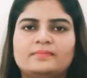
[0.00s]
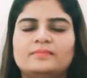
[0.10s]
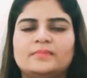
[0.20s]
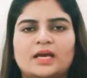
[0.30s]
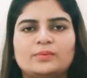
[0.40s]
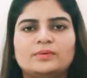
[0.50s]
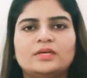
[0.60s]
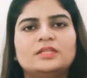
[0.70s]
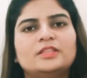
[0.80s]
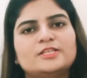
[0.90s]
Now
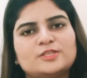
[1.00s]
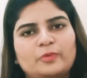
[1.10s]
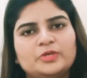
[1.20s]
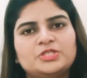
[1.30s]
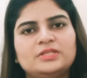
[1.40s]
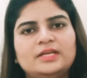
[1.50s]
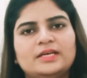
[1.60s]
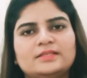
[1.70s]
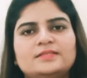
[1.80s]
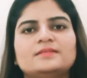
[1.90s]
this question
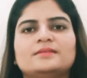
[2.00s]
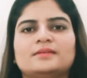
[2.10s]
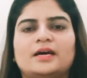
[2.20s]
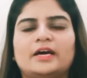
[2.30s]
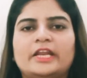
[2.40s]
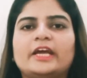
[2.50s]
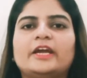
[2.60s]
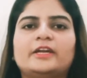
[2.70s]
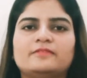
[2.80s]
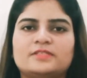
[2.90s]
is a
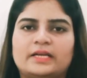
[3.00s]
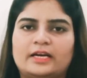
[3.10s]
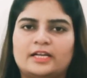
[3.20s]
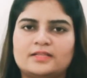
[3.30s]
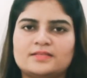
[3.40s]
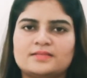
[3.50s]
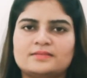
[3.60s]
negative sentence.